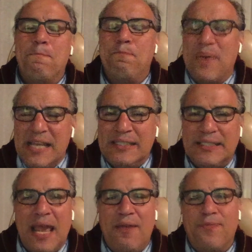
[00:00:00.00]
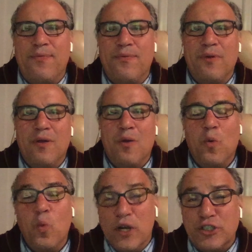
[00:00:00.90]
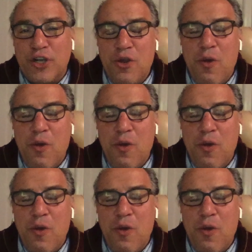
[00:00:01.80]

Be safe. Wishing you